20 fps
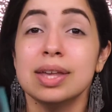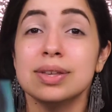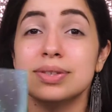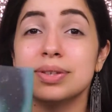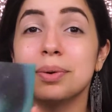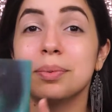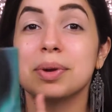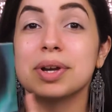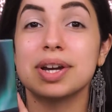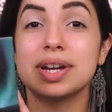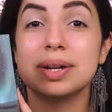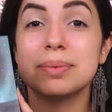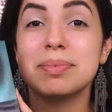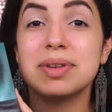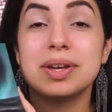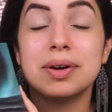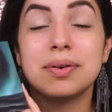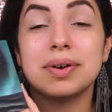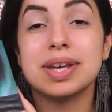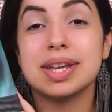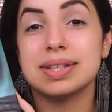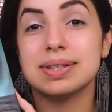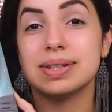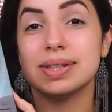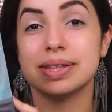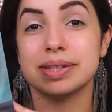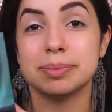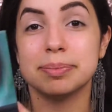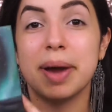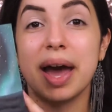So we're gonna be going into
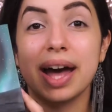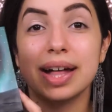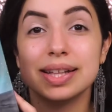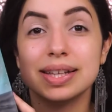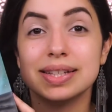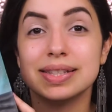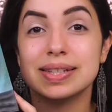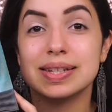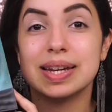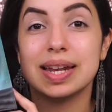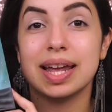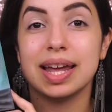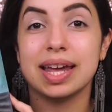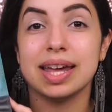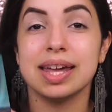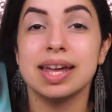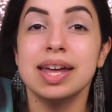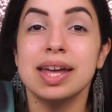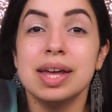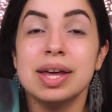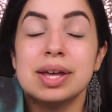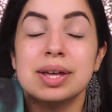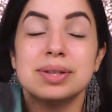this palette today.